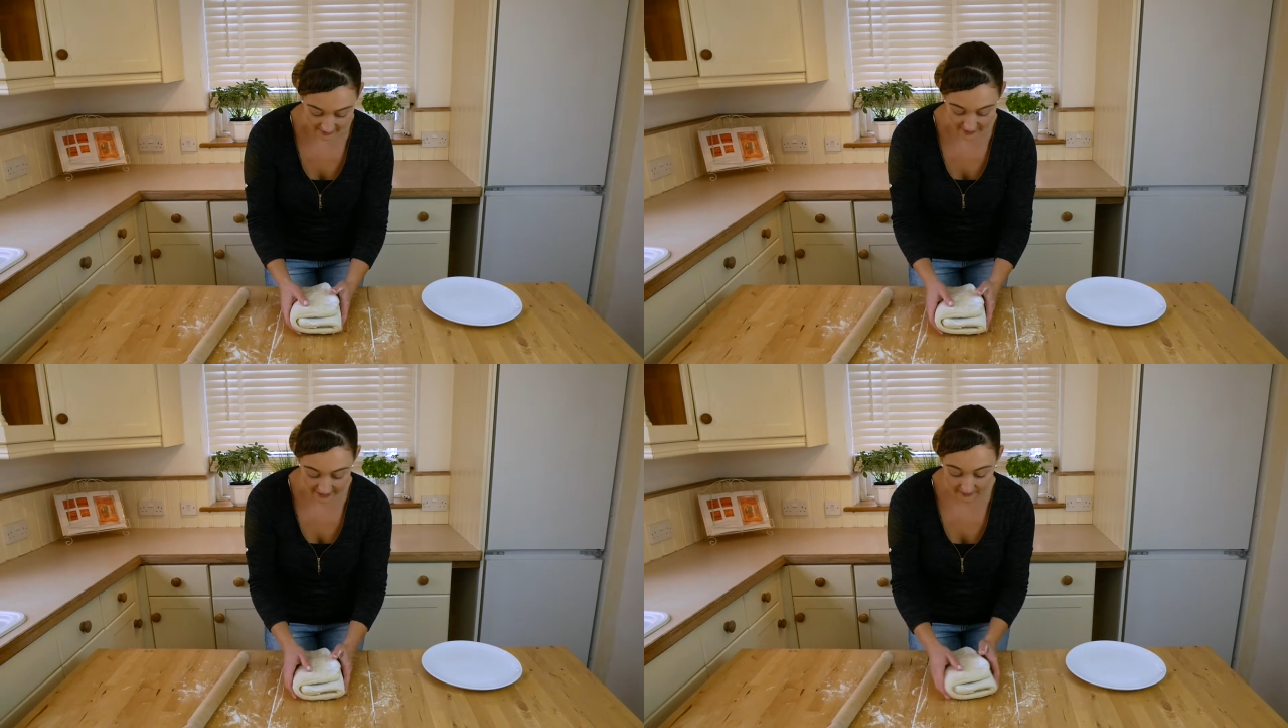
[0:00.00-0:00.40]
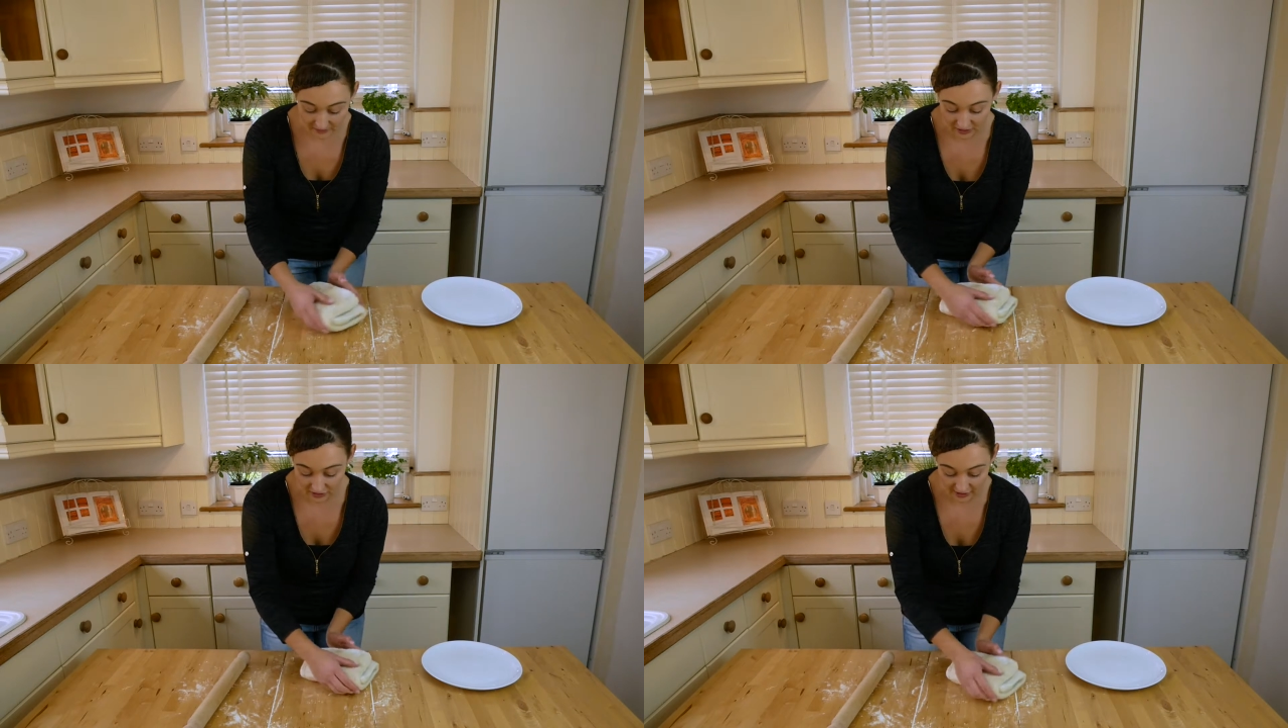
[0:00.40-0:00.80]
Then I'm
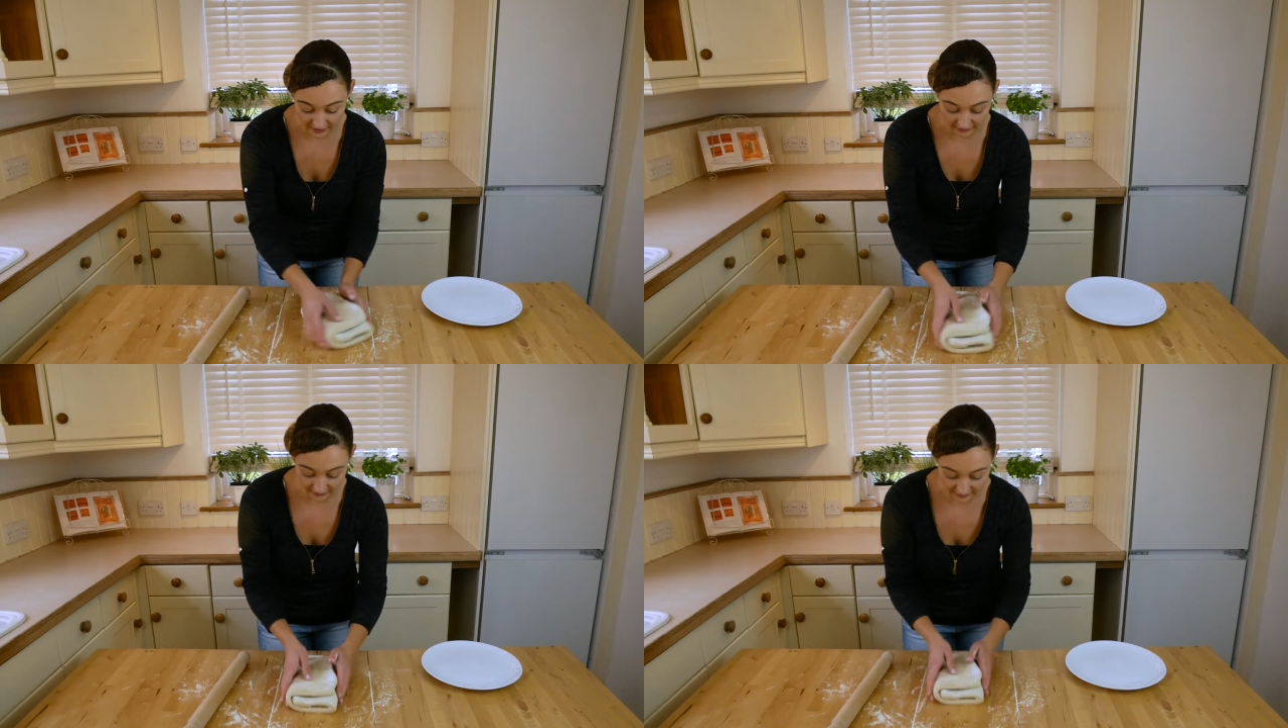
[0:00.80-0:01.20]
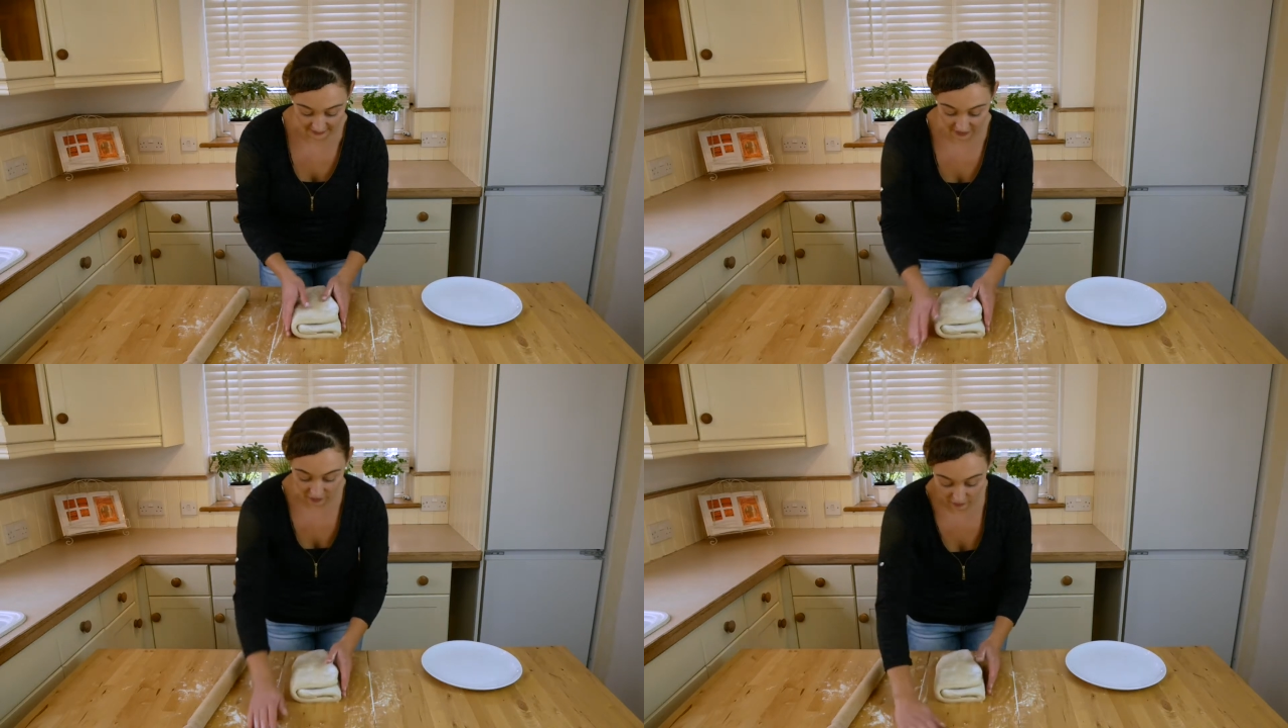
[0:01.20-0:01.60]
going to turn it
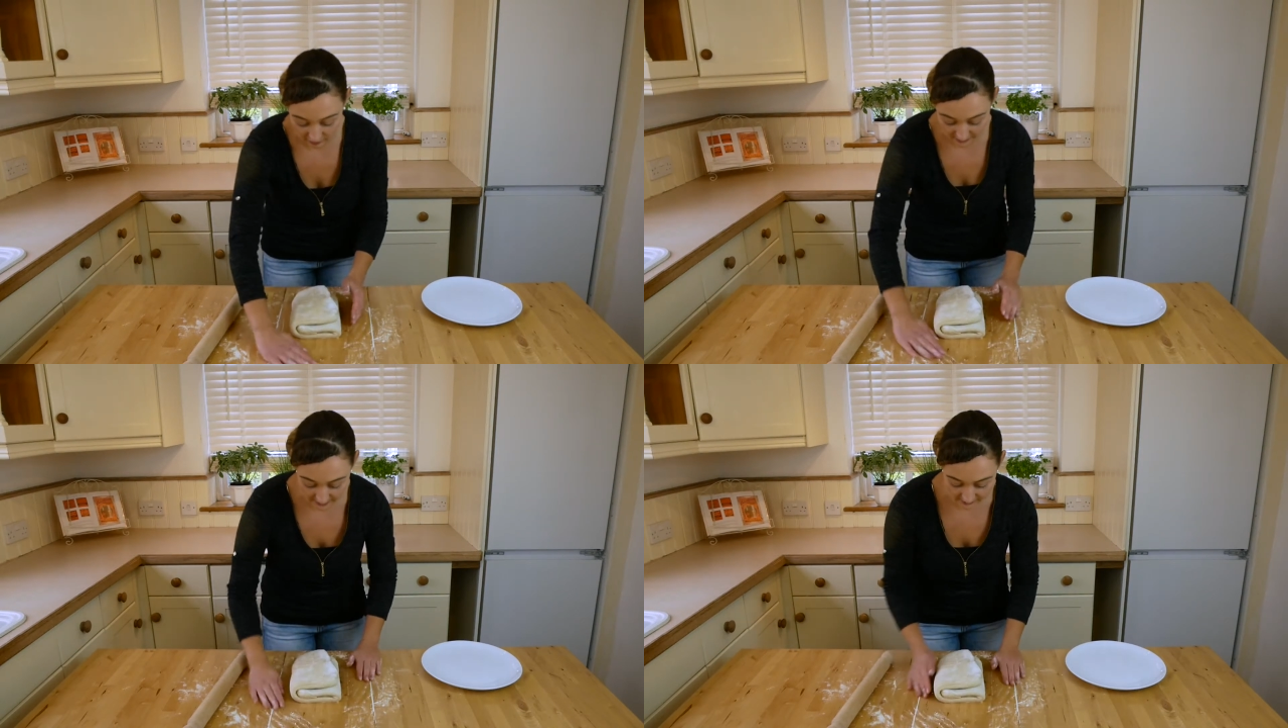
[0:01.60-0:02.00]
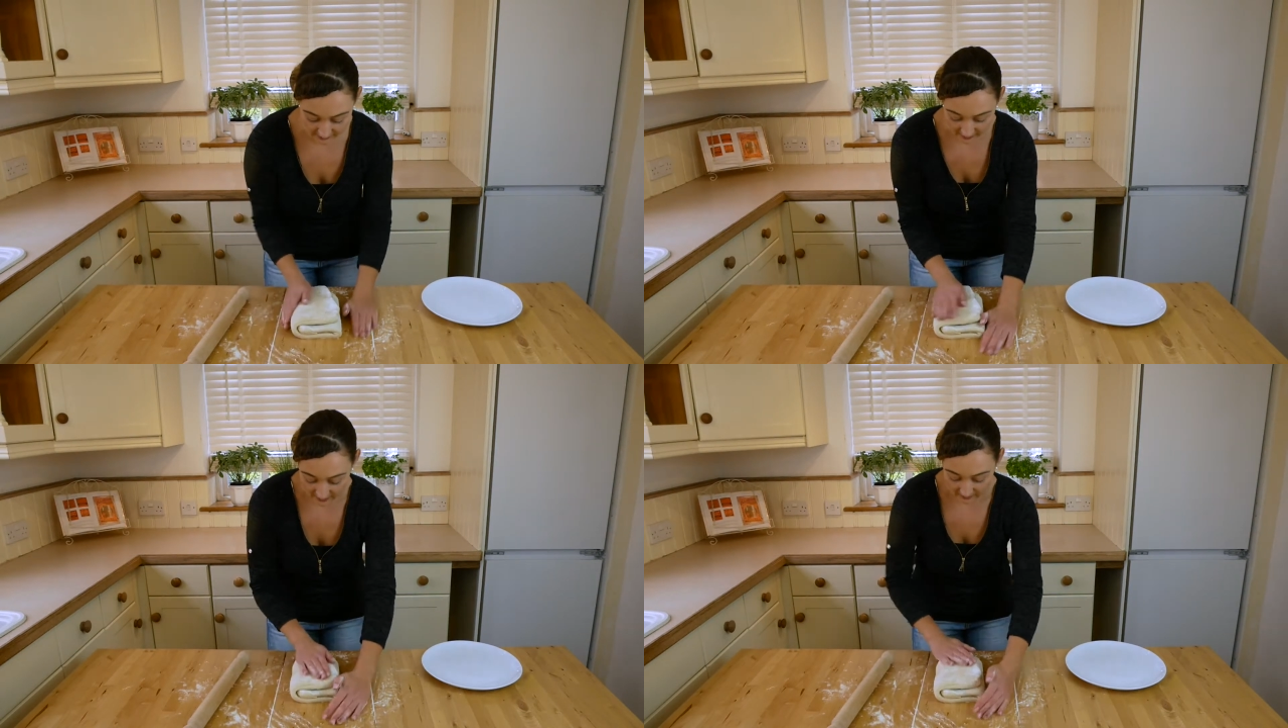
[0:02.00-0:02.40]
90 degrees.